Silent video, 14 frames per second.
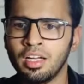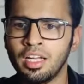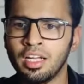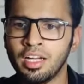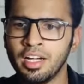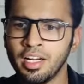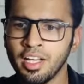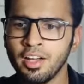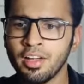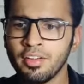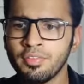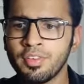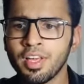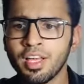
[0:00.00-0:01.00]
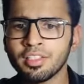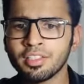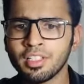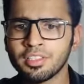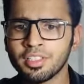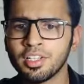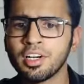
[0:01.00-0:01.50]
In India, FDI is
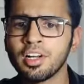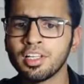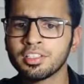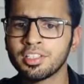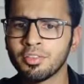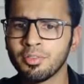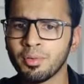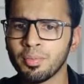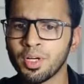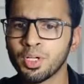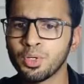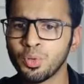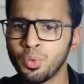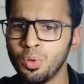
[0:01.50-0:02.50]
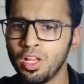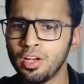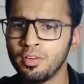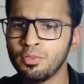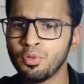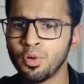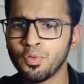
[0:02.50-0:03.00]
considered as development tool,
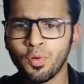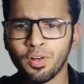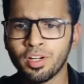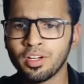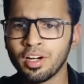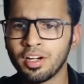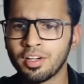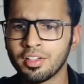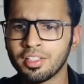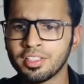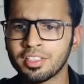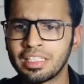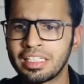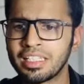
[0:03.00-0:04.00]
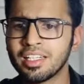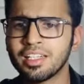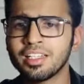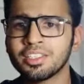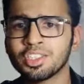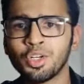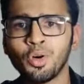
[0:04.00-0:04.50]
and for foreign countries, India
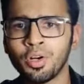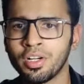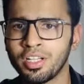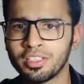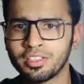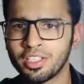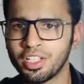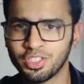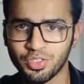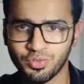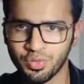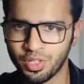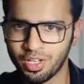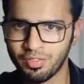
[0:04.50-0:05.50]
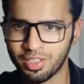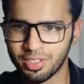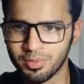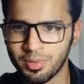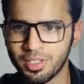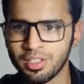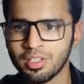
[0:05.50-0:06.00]
is a hot destination for
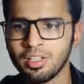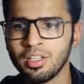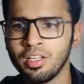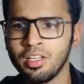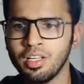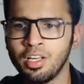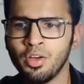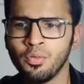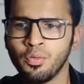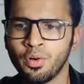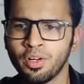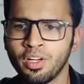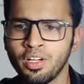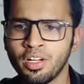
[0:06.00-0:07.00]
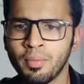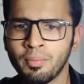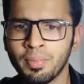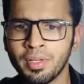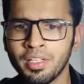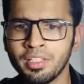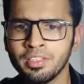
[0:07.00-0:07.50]
investment. Foreign
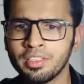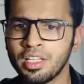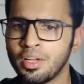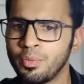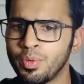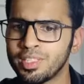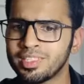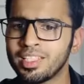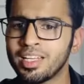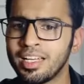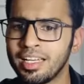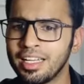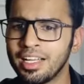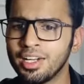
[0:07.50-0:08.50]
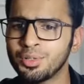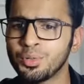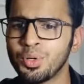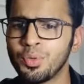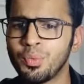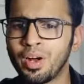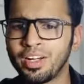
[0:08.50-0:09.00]
companies invest in India to
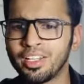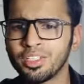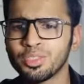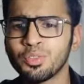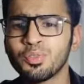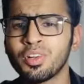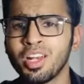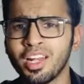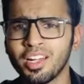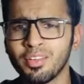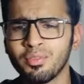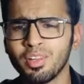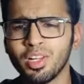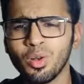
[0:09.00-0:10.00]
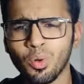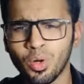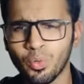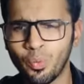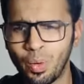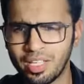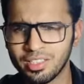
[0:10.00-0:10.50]
advantage of relatively
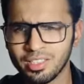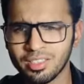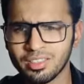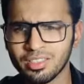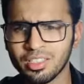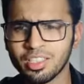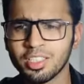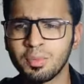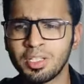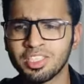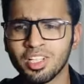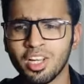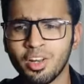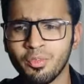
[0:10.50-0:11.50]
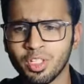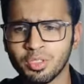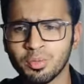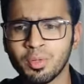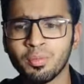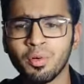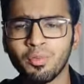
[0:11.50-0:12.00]
lower wages, special
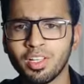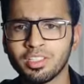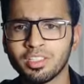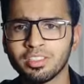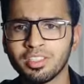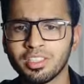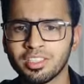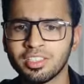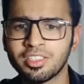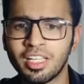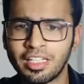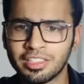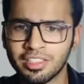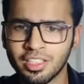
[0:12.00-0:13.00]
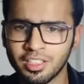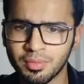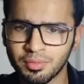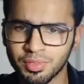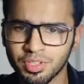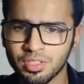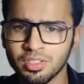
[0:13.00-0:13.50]
investment privileges such as tax
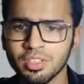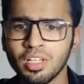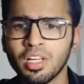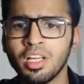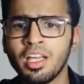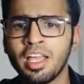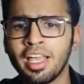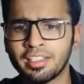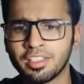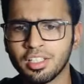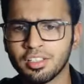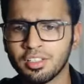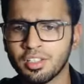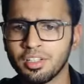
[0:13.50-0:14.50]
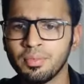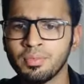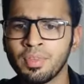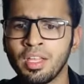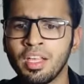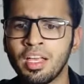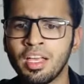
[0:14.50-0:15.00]
exemptions, etc.
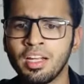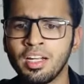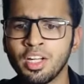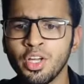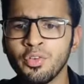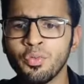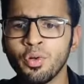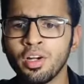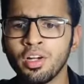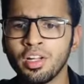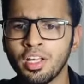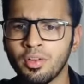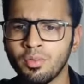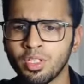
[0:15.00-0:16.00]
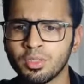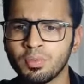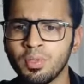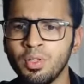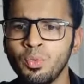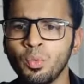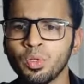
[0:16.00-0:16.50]
In India, foreign
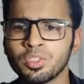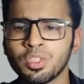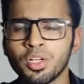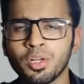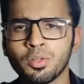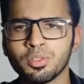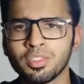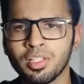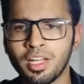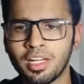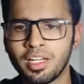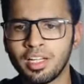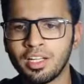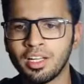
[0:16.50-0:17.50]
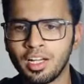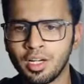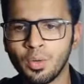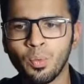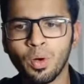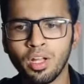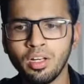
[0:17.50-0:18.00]
investment was introduced in
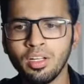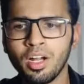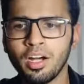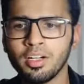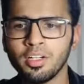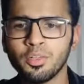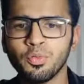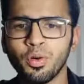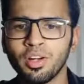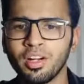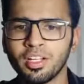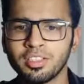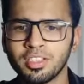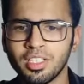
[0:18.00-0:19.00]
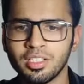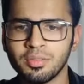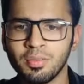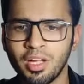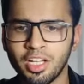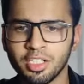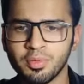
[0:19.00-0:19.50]
1991 under Foreign Exchange
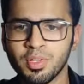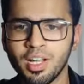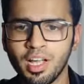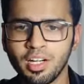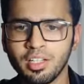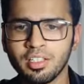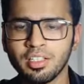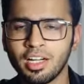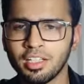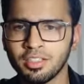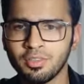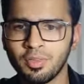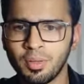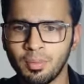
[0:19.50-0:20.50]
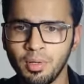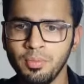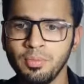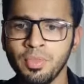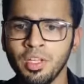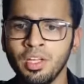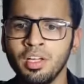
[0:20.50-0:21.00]
Management Act, that is FEMA,
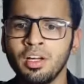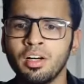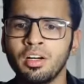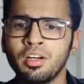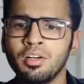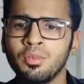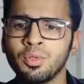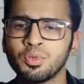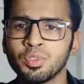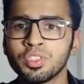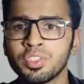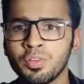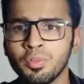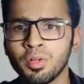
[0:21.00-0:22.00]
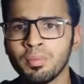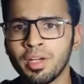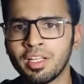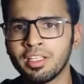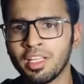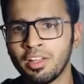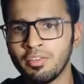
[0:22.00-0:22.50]
which was driven
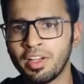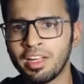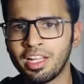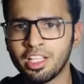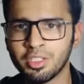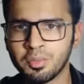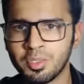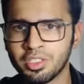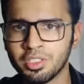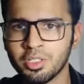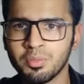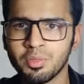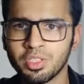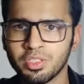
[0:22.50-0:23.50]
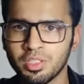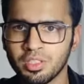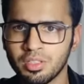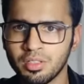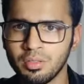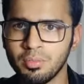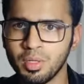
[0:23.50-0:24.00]
by then Finance Minister
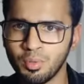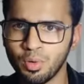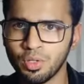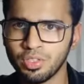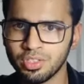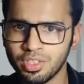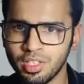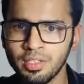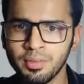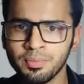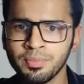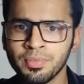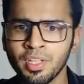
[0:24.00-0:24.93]
Mr. Manmohan Singh.